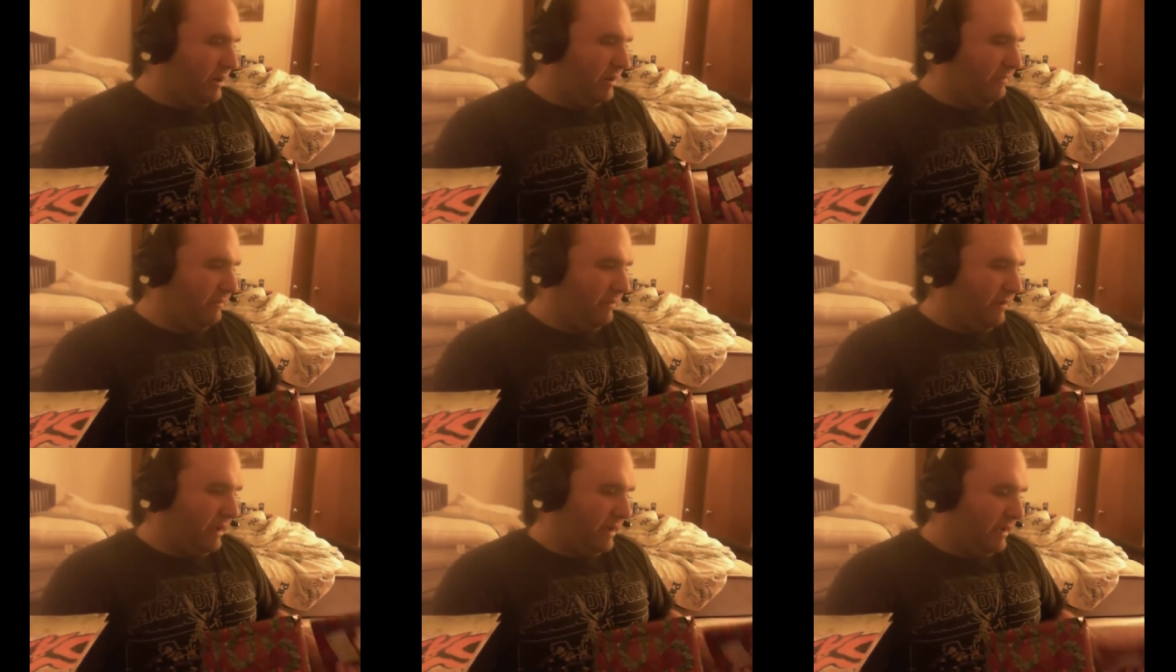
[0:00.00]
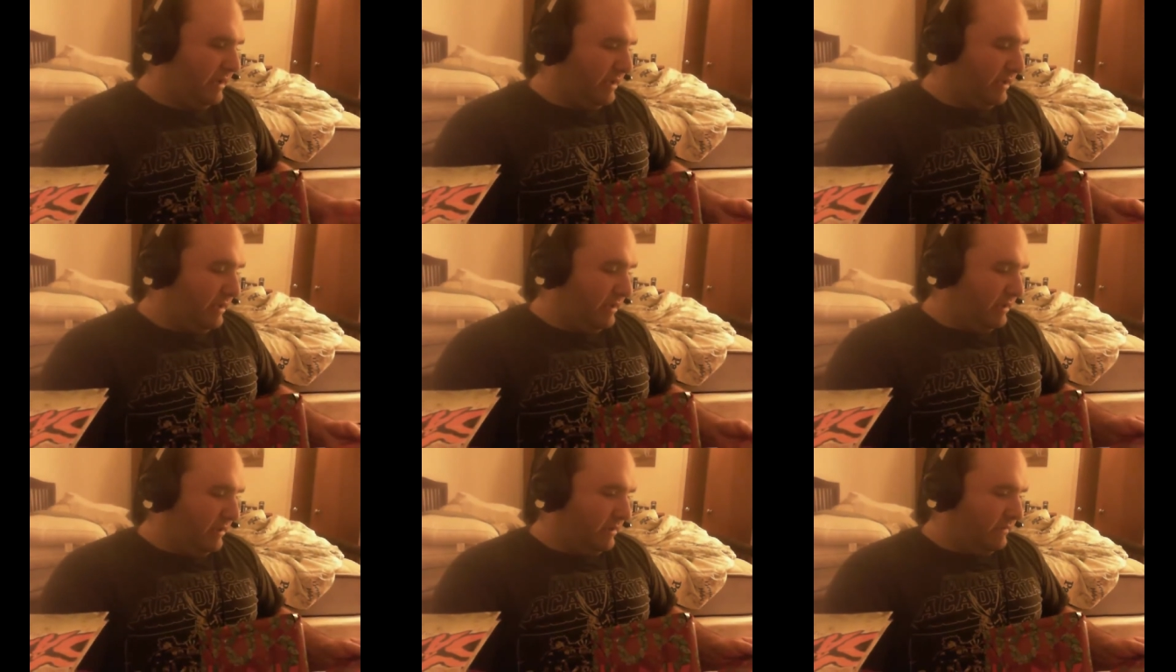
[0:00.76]
Oh, boy.
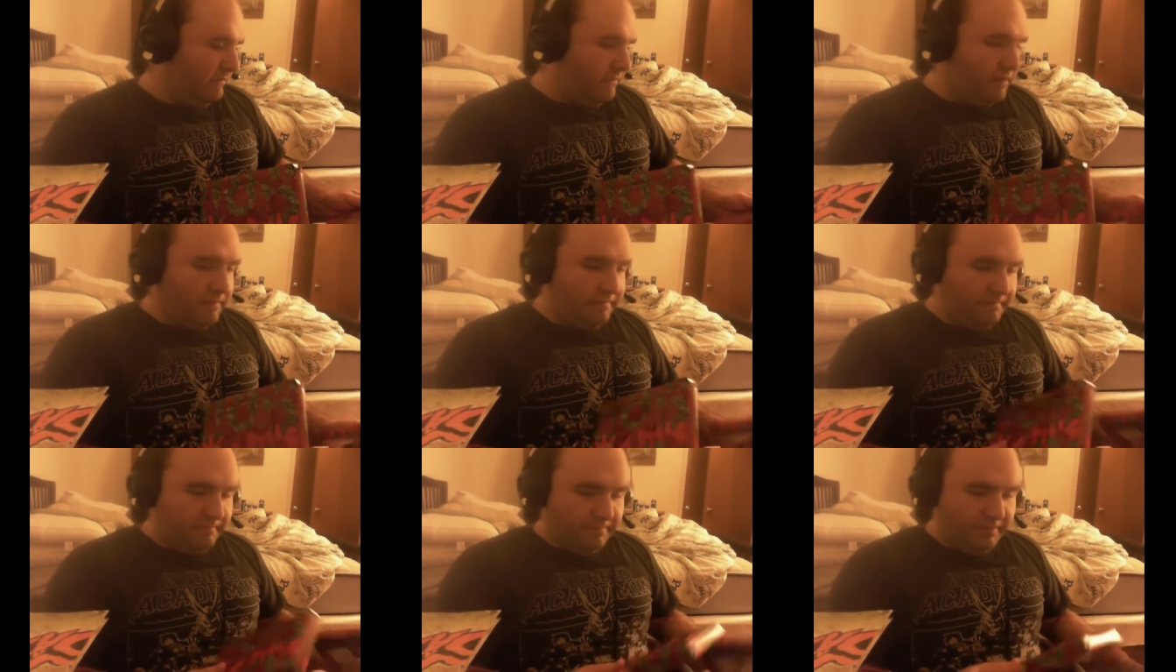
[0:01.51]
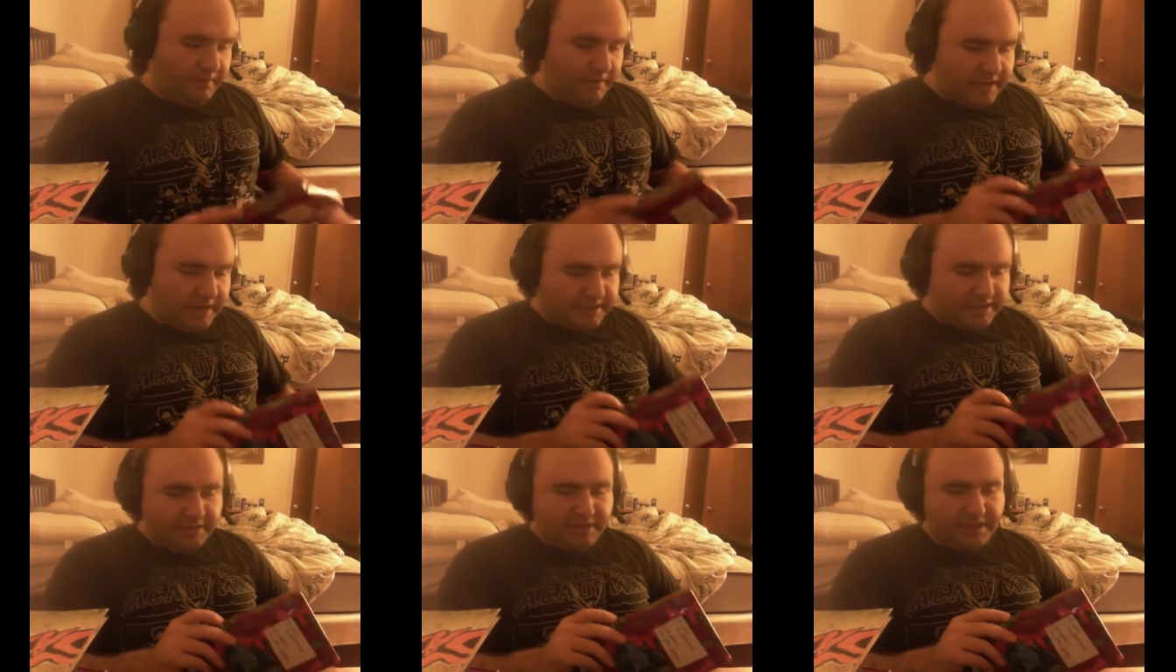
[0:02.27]
Well,
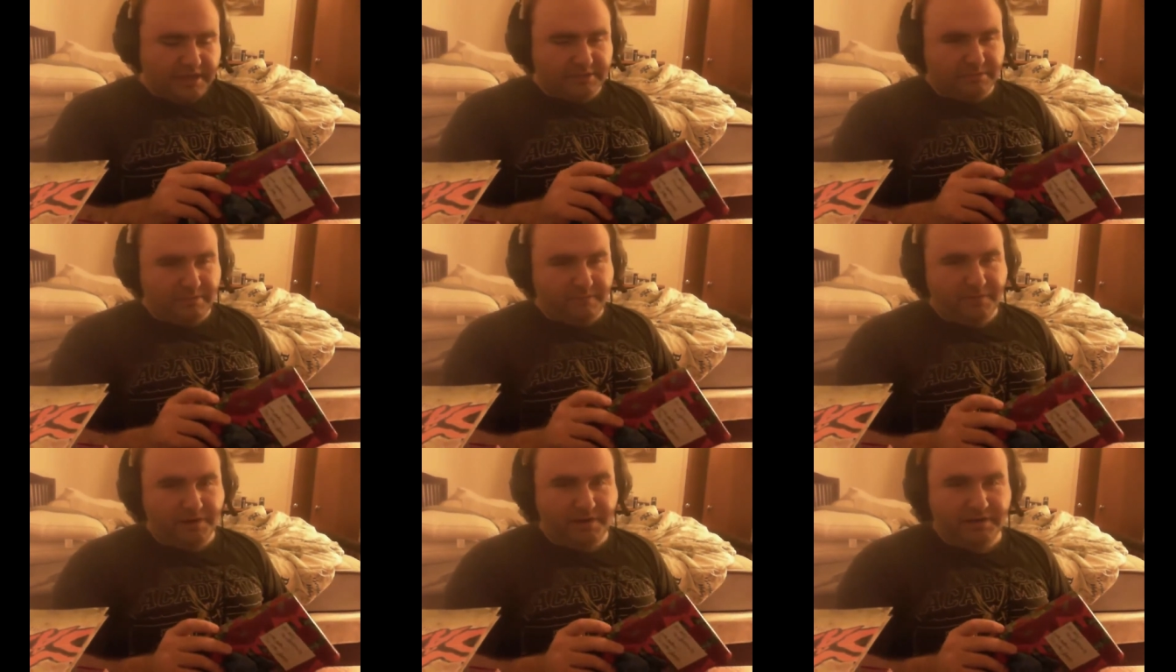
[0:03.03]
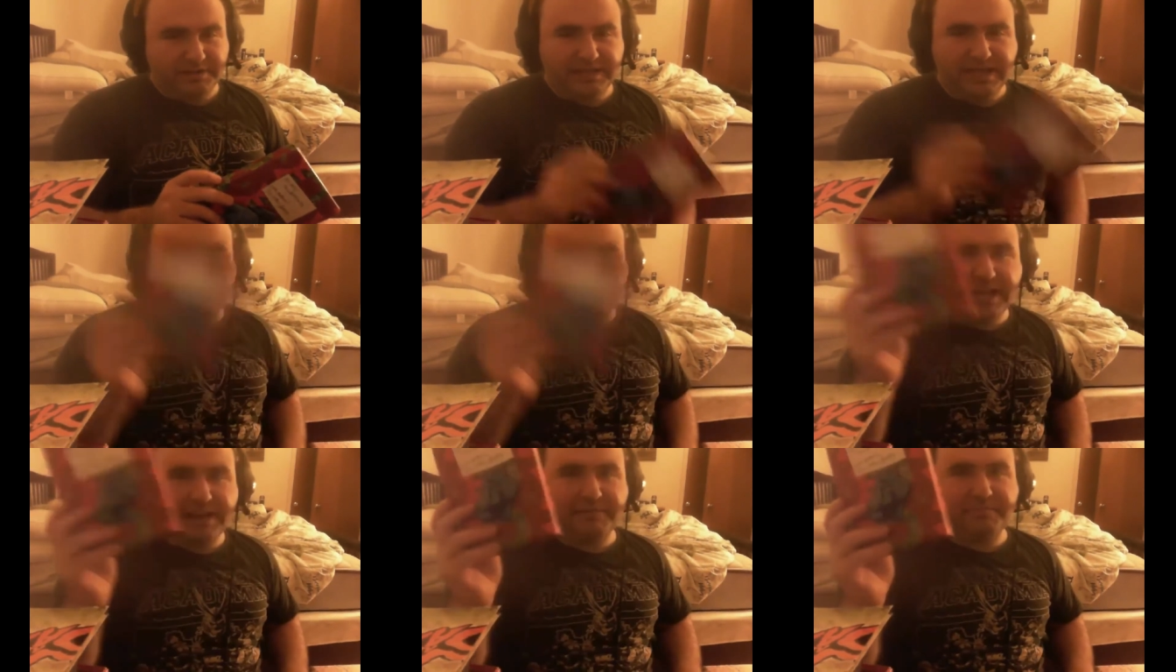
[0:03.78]
let's go to this one first, because I
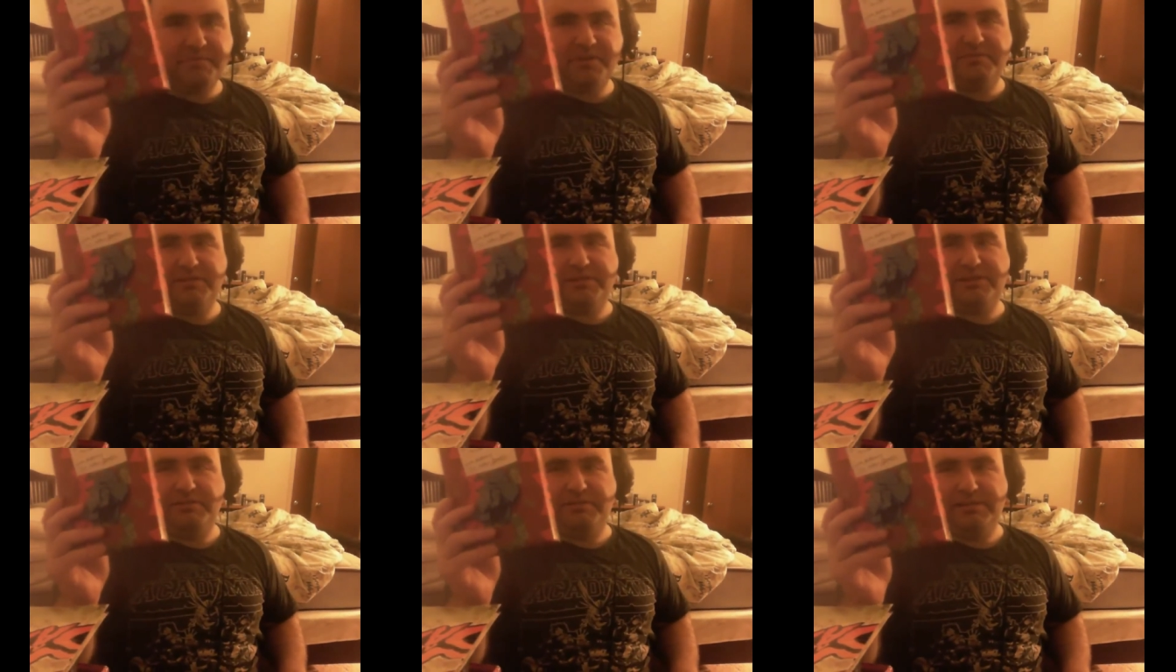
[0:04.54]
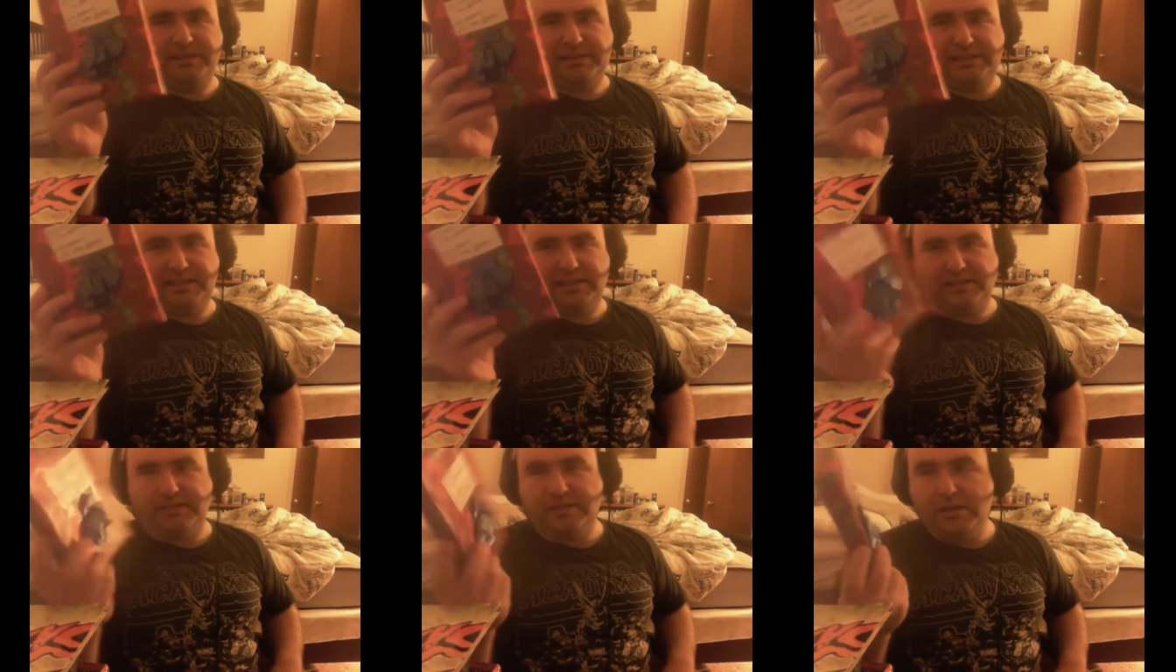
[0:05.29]
think we pretty much know what this
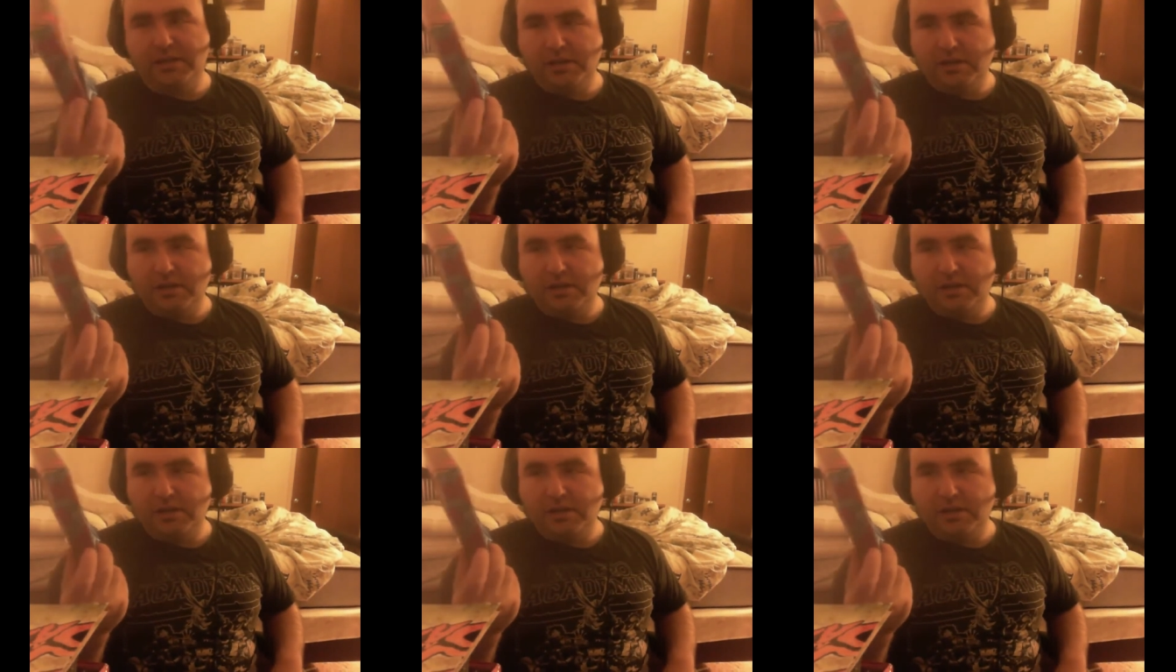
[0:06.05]
is.